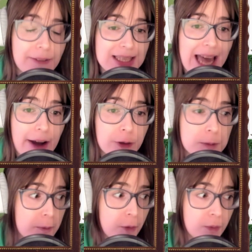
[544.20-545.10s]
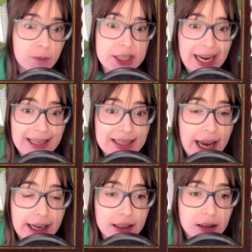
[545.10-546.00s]
is that from
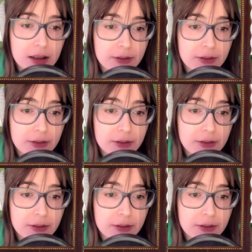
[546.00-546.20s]
genocide?